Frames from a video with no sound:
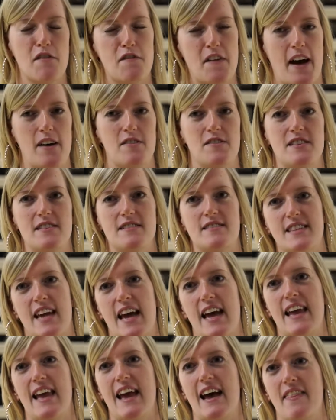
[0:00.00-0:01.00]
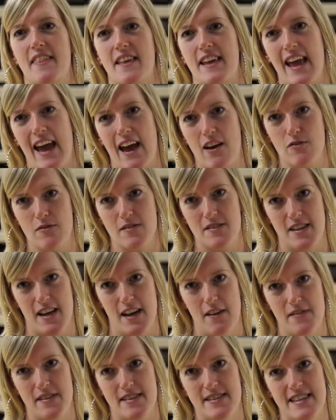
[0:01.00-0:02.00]
Founders Day and the Carol
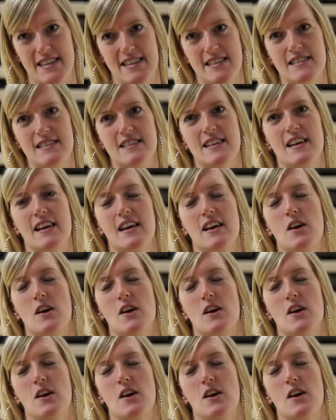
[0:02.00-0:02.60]
services.